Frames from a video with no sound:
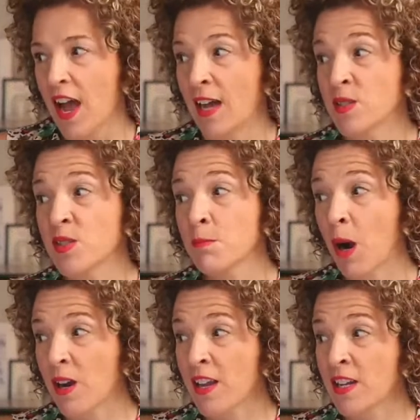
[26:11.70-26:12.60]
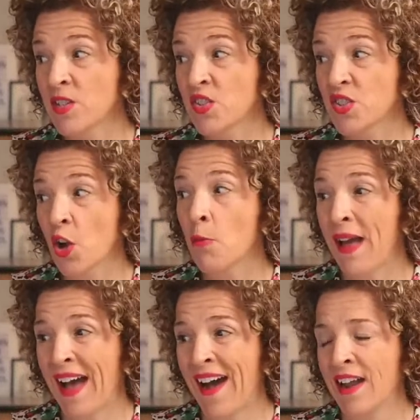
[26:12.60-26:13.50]
As the market is so
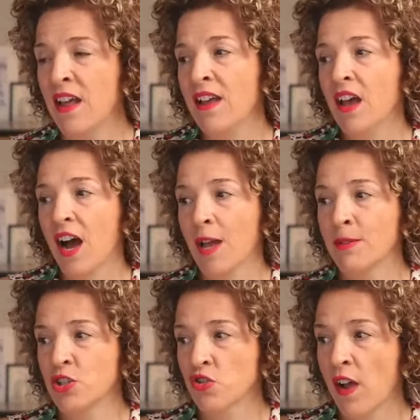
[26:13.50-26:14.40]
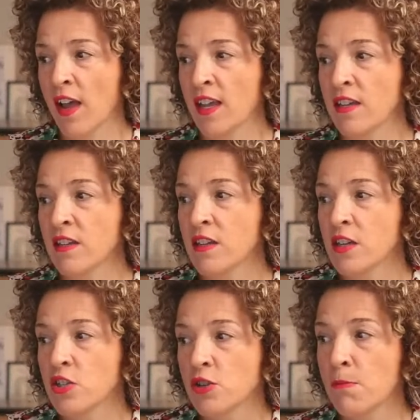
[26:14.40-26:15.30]
bad, I've been trying
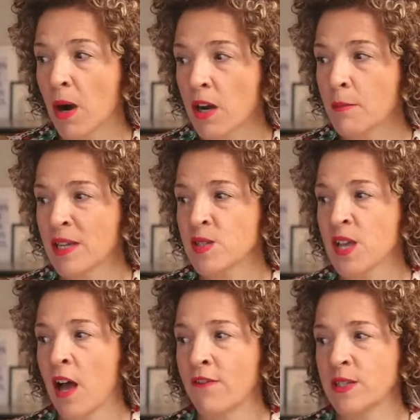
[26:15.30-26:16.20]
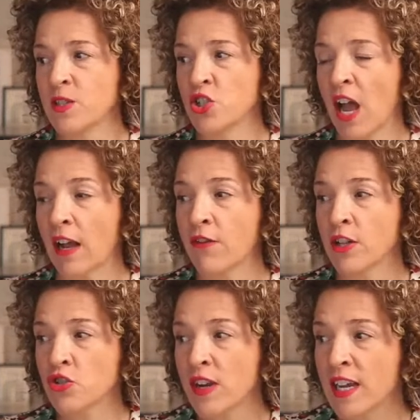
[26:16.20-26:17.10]
to market myself as a jack of
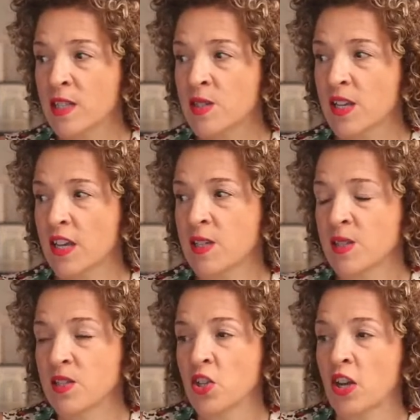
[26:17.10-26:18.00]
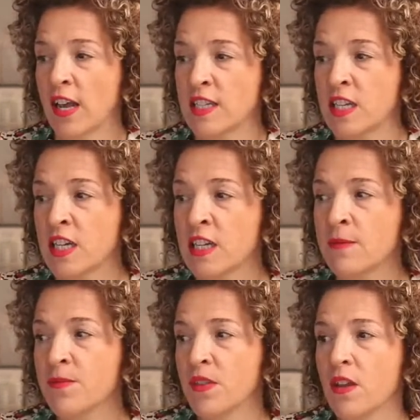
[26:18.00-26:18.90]
all trades. Is this a good idea?
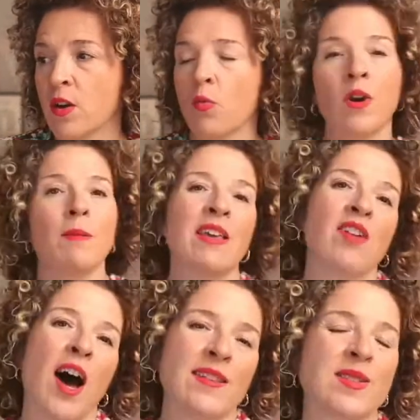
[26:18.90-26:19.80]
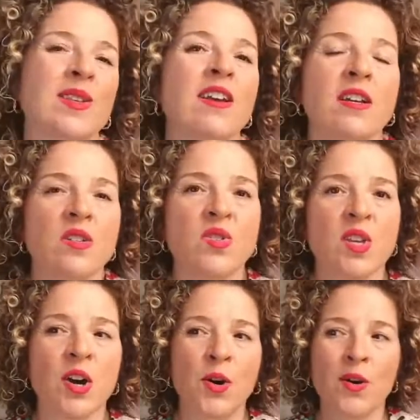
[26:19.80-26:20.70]
What are my thoughts?
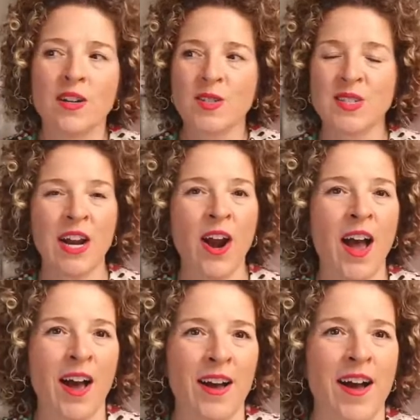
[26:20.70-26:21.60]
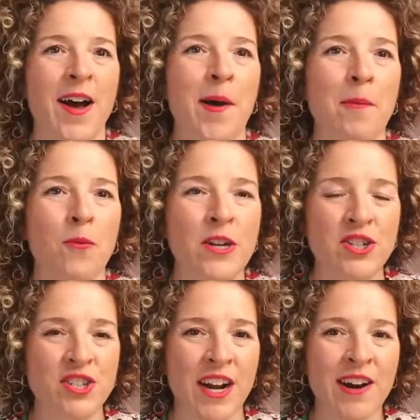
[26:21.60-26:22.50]
So, Sarah, um, we
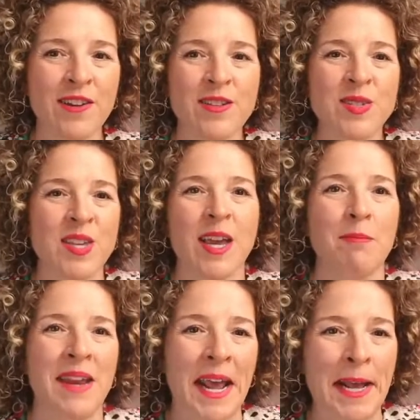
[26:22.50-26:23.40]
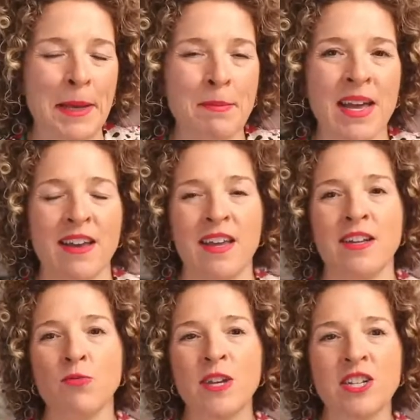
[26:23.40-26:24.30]
share the same name
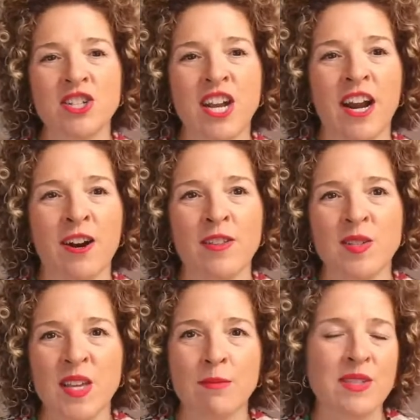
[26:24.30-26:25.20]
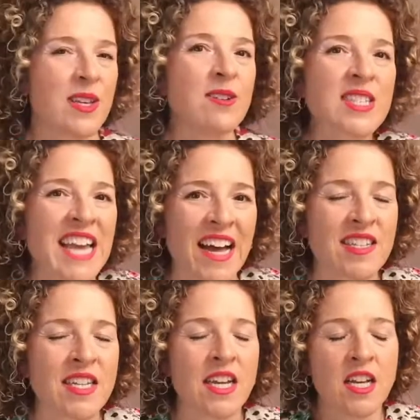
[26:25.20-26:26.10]
and we share the same skill
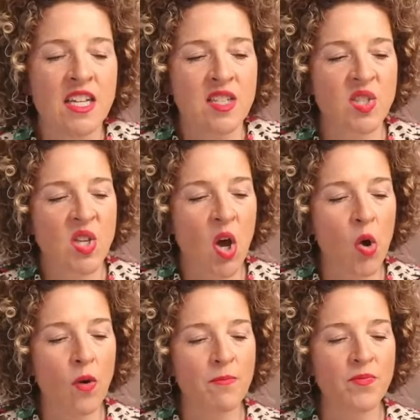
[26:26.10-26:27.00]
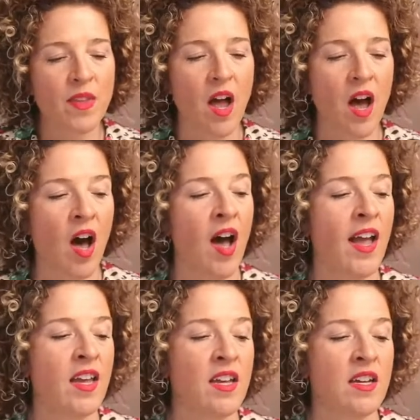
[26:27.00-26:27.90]
set. So,
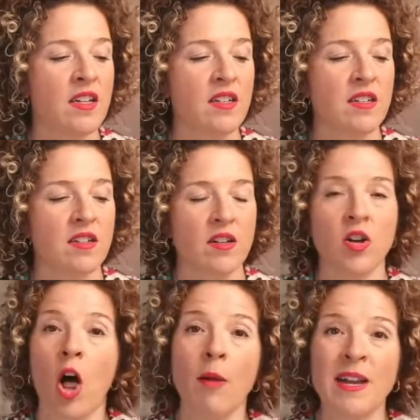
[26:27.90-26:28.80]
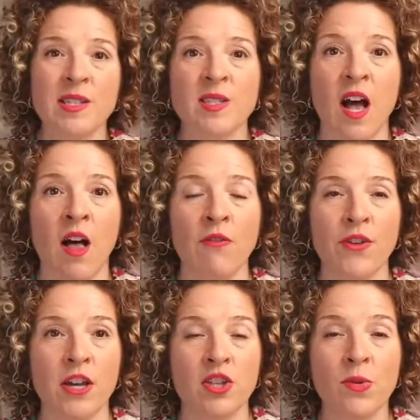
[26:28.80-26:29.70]
I call myself
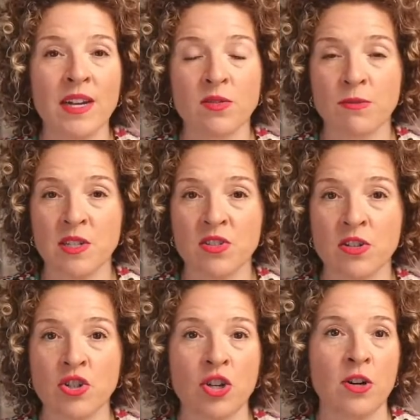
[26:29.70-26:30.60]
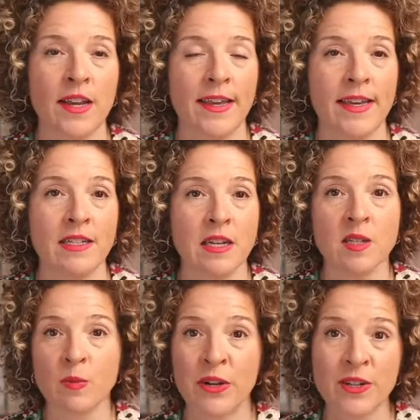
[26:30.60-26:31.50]
a UX researcher and
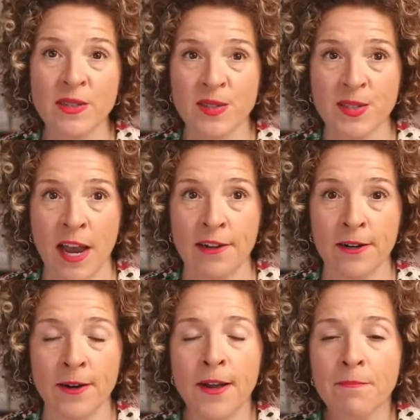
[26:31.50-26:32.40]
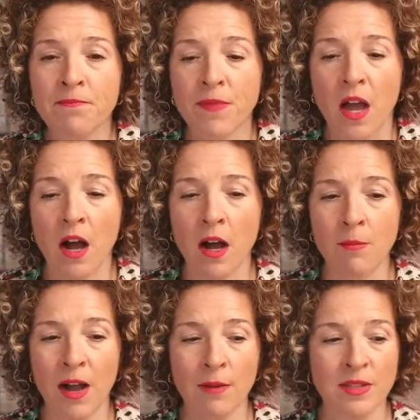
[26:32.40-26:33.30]
experience designer.
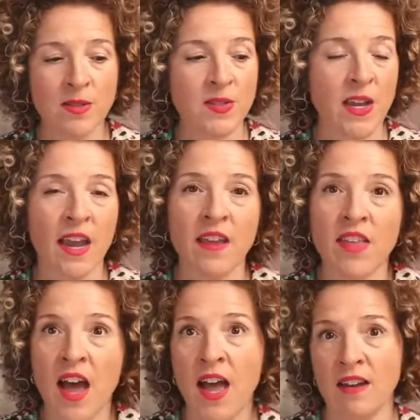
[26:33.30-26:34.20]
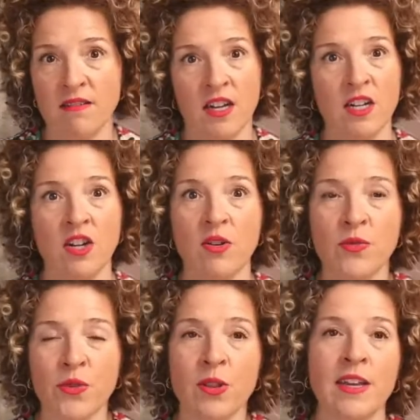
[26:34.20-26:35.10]
Um, I've been saying that, I don't know,
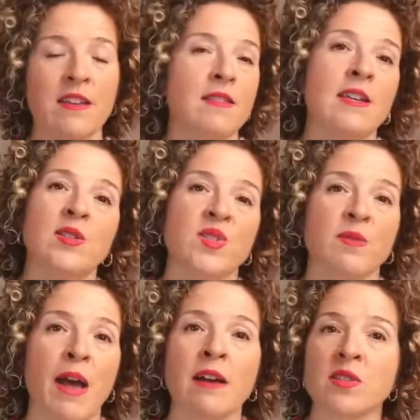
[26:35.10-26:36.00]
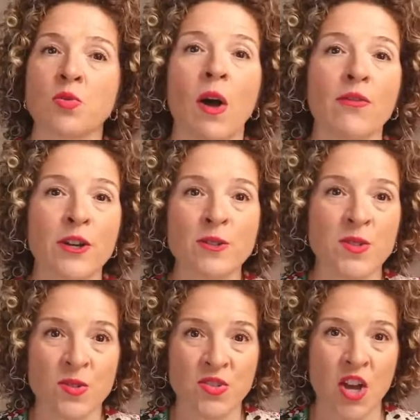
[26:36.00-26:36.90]
for like at least the past 12 years
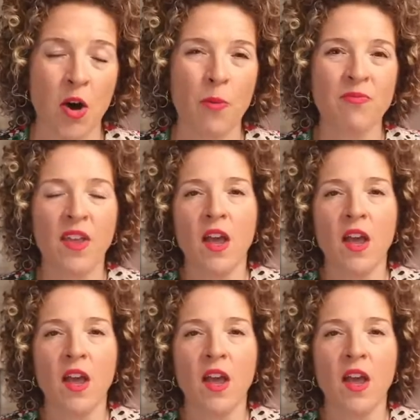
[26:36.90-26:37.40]
or so,